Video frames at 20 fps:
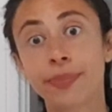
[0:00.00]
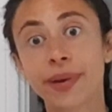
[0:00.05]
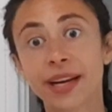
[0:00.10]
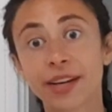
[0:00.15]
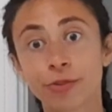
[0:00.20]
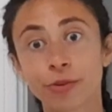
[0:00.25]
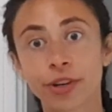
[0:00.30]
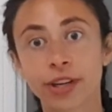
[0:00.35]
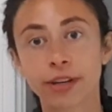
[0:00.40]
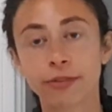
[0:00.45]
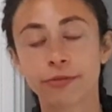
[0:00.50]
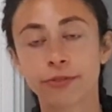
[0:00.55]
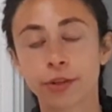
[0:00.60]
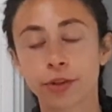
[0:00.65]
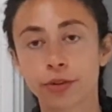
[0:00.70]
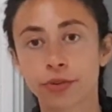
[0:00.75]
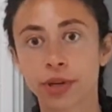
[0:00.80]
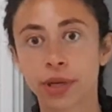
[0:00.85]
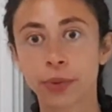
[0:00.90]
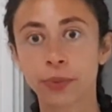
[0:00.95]
bedridden for
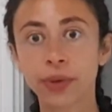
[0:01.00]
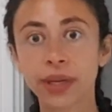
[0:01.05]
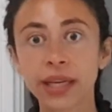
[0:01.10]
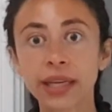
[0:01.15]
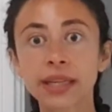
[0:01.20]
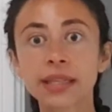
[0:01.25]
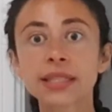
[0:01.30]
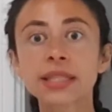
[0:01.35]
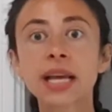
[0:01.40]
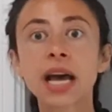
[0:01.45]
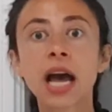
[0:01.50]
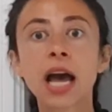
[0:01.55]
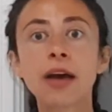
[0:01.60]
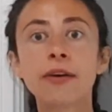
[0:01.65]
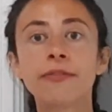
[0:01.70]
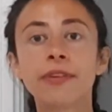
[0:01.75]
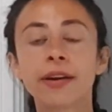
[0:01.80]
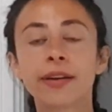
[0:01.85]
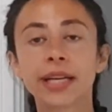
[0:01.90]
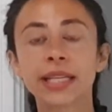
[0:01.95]
3 weeks.
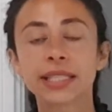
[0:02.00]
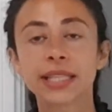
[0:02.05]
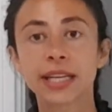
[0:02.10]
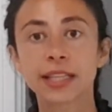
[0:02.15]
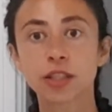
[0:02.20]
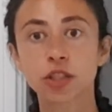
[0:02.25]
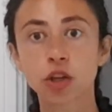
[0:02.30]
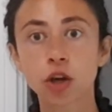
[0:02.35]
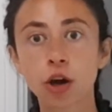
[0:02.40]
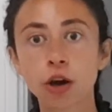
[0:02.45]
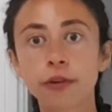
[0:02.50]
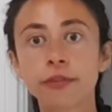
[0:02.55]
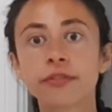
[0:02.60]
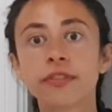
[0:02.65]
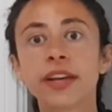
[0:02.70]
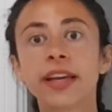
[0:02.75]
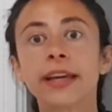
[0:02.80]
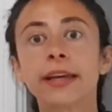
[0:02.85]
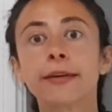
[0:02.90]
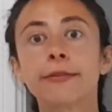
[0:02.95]
Very intense
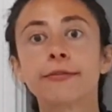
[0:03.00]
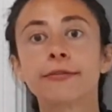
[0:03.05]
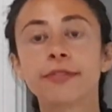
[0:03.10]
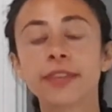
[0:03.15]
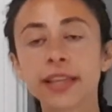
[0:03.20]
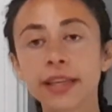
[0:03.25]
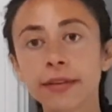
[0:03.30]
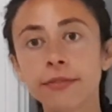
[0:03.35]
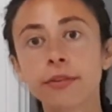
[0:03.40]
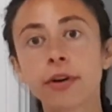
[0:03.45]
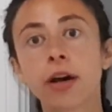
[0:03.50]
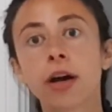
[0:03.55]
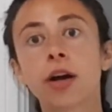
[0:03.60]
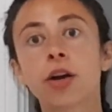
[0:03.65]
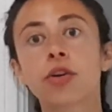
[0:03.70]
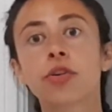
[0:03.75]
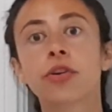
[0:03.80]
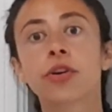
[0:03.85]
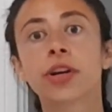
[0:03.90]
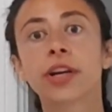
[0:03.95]
coughing, fever,
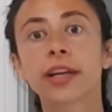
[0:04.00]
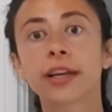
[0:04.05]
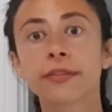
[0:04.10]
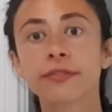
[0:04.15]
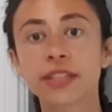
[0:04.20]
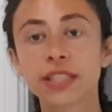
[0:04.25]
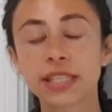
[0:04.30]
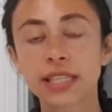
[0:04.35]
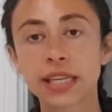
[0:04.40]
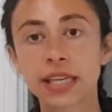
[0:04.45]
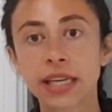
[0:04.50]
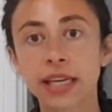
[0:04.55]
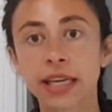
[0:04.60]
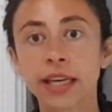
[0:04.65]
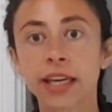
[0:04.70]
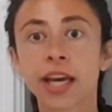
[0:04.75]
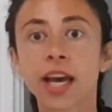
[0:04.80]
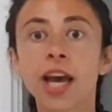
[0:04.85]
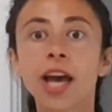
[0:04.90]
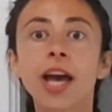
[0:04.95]
chronic
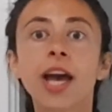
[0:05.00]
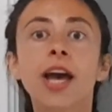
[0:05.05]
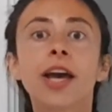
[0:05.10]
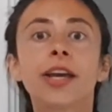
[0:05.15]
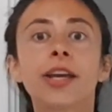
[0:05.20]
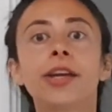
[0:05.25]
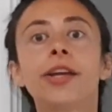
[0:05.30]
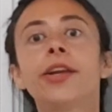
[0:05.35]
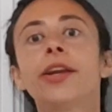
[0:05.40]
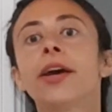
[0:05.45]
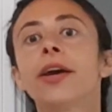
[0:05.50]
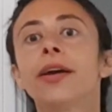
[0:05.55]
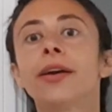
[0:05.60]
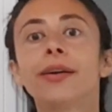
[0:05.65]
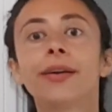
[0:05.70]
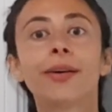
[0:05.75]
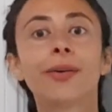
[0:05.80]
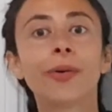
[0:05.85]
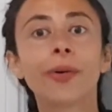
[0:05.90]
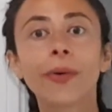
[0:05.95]
fatigue,
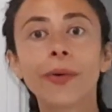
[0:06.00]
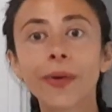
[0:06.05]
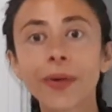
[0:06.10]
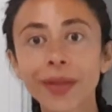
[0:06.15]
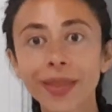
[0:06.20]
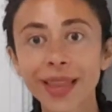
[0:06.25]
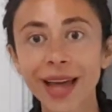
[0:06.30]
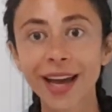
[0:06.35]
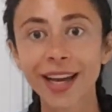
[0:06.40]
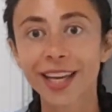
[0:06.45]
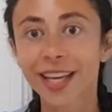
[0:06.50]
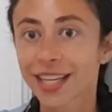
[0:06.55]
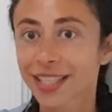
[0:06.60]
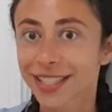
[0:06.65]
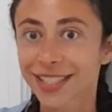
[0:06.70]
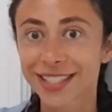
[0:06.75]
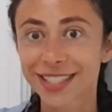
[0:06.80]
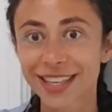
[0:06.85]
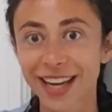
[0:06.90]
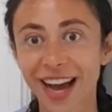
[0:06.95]
all that good
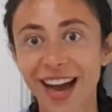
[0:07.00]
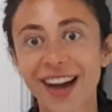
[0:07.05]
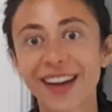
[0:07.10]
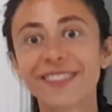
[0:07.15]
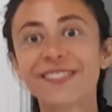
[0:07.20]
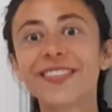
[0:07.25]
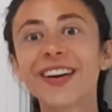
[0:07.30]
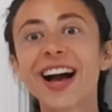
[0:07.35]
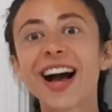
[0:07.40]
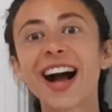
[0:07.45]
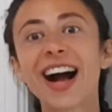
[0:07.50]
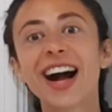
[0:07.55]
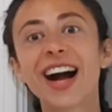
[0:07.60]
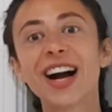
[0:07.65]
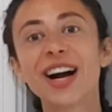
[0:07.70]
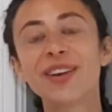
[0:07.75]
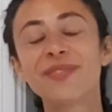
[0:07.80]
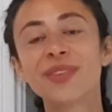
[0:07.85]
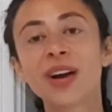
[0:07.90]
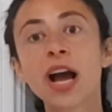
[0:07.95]
stuff.
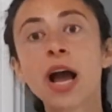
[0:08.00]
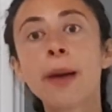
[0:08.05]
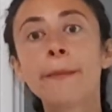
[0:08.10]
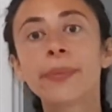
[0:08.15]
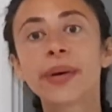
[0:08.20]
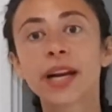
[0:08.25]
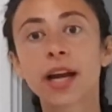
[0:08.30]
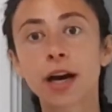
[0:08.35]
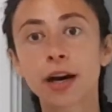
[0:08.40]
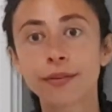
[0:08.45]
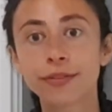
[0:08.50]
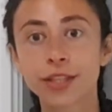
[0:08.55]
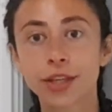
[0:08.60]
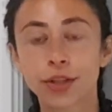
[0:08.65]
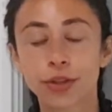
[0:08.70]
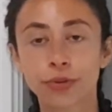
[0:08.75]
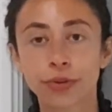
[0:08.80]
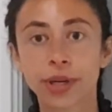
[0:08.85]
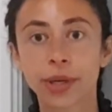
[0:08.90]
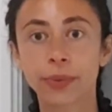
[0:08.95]
But after
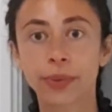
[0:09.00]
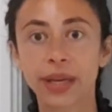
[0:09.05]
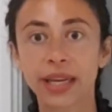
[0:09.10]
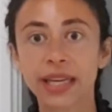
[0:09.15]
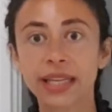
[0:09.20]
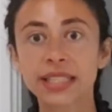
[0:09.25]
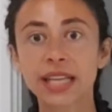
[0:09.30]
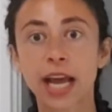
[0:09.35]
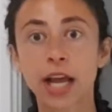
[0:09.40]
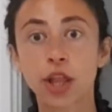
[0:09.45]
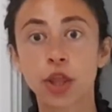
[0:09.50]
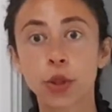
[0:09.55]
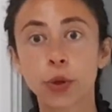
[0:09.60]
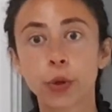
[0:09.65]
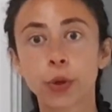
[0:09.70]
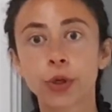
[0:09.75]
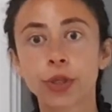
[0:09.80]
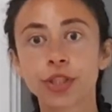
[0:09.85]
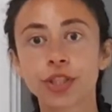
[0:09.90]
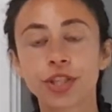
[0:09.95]
3 weeks, I
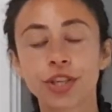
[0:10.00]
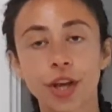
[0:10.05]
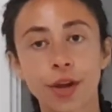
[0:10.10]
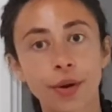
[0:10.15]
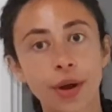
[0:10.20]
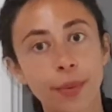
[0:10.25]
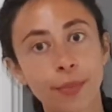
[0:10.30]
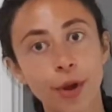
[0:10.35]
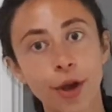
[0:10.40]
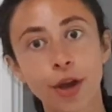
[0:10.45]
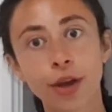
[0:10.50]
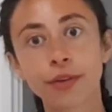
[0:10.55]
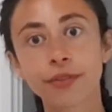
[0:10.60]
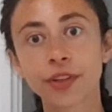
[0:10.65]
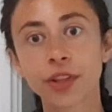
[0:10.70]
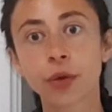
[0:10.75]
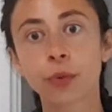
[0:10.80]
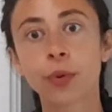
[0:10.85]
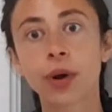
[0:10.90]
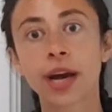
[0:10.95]
thought, I'm over
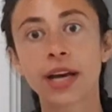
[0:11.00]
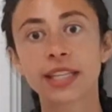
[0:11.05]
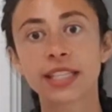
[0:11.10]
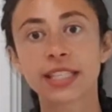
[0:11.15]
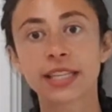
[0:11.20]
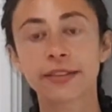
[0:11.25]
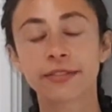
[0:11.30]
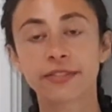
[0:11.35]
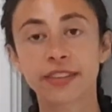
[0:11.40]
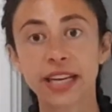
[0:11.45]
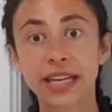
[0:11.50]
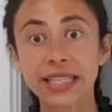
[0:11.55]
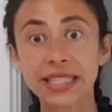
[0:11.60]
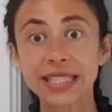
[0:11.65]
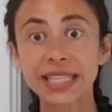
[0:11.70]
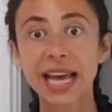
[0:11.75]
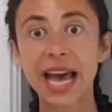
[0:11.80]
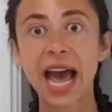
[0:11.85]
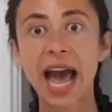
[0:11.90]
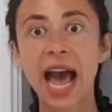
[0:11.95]
the worst of it,
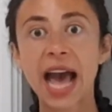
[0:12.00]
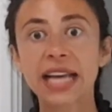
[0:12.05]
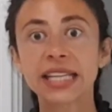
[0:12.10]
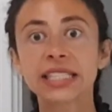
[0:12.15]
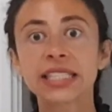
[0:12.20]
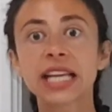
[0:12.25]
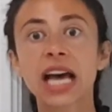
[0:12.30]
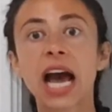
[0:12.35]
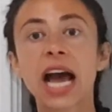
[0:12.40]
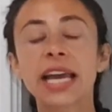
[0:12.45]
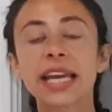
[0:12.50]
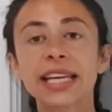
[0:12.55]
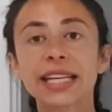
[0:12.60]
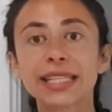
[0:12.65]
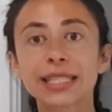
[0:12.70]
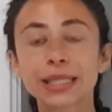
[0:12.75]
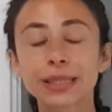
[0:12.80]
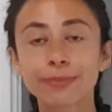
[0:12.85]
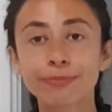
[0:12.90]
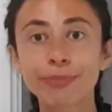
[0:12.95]
and I
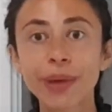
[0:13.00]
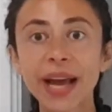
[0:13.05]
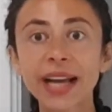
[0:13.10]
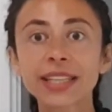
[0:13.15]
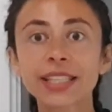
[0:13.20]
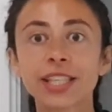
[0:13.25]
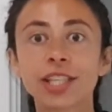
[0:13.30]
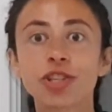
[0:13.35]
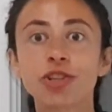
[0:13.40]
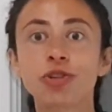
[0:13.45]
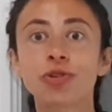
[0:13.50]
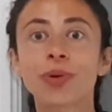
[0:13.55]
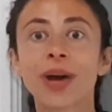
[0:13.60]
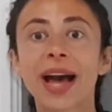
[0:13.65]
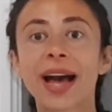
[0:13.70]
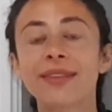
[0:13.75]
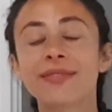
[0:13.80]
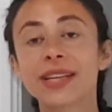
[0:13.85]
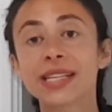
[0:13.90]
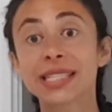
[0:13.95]
expected to
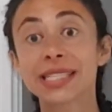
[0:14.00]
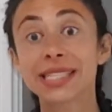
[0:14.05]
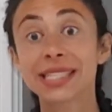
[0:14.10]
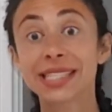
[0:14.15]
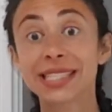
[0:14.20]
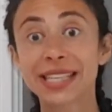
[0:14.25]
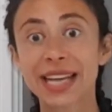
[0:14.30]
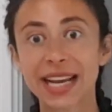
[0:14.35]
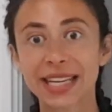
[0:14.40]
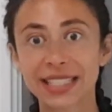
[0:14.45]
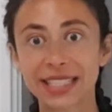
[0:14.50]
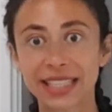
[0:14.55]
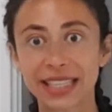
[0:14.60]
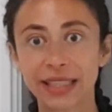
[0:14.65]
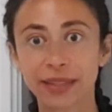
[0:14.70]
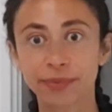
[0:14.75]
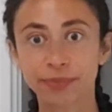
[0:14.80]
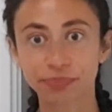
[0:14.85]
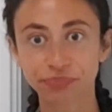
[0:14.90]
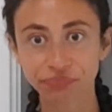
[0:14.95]
have a
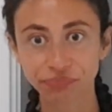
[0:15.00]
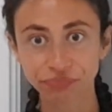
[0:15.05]
steady